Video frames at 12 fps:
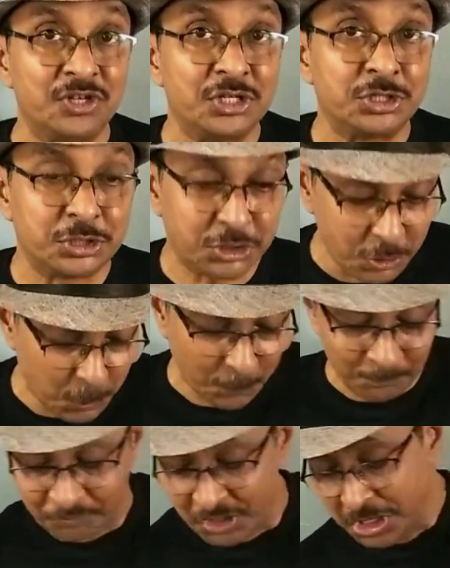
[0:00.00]
which is true.
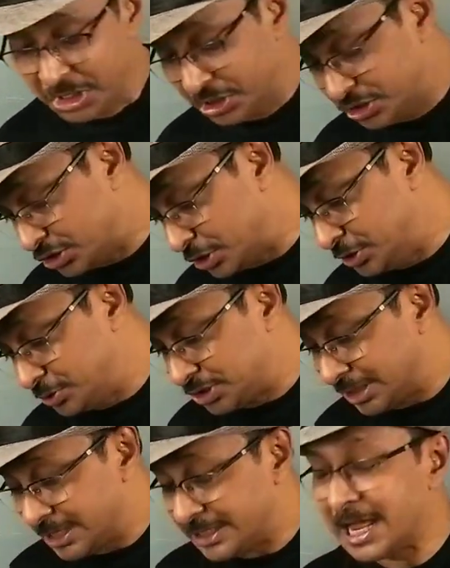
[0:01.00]
So you
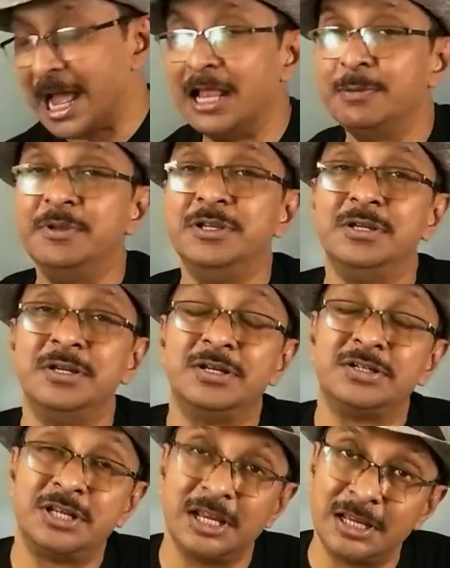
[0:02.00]
say that I'll be
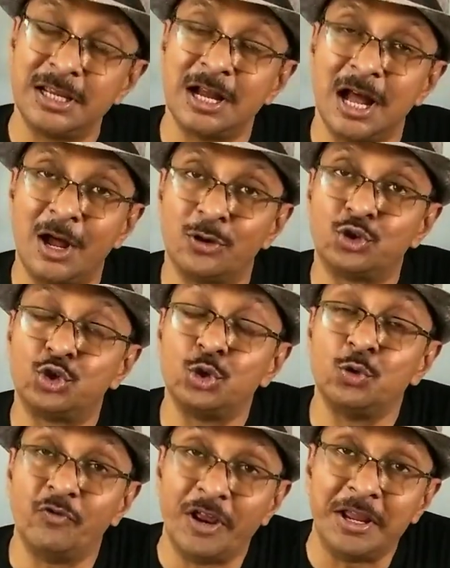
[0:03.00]
taking out
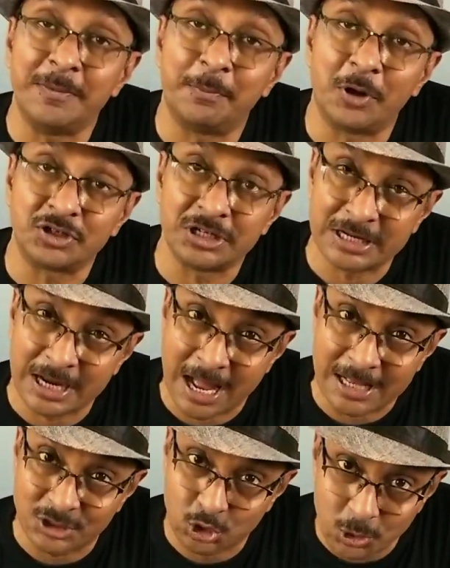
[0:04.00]
2 very important
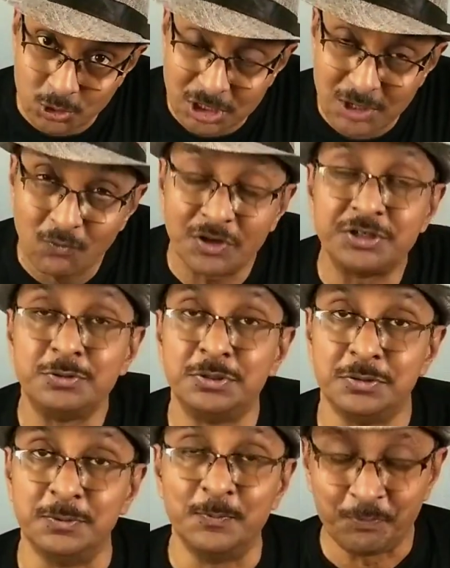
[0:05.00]
cards. So seeing what you
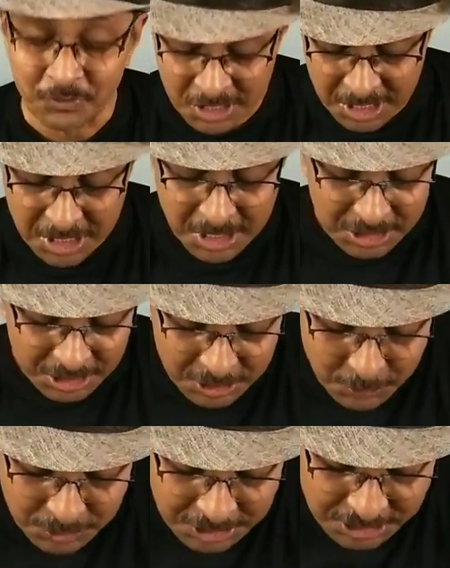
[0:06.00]
do,
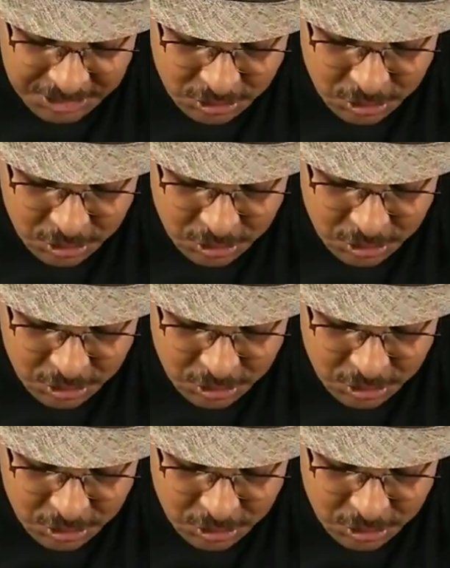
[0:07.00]
you need